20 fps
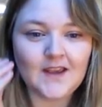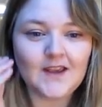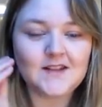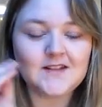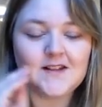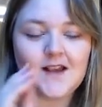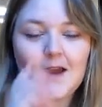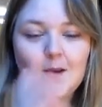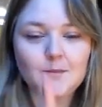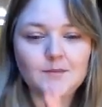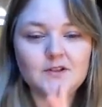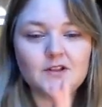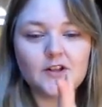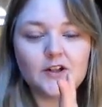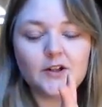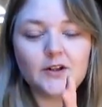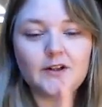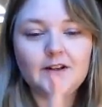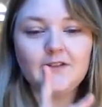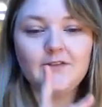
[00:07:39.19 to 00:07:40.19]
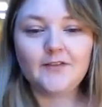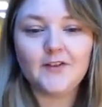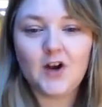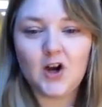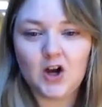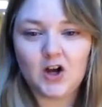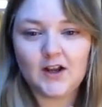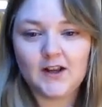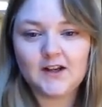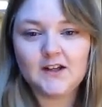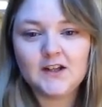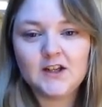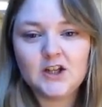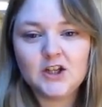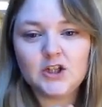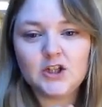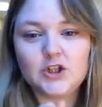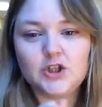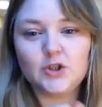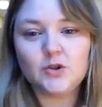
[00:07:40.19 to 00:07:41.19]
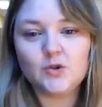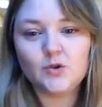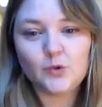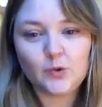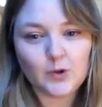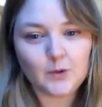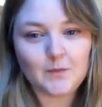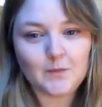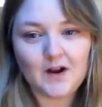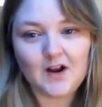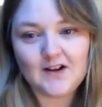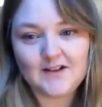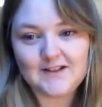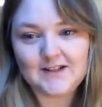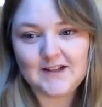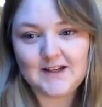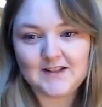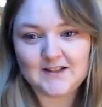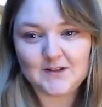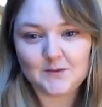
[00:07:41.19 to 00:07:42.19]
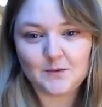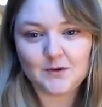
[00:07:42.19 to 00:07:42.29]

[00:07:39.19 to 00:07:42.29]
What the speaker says: It's absolutely fine to talk about ideas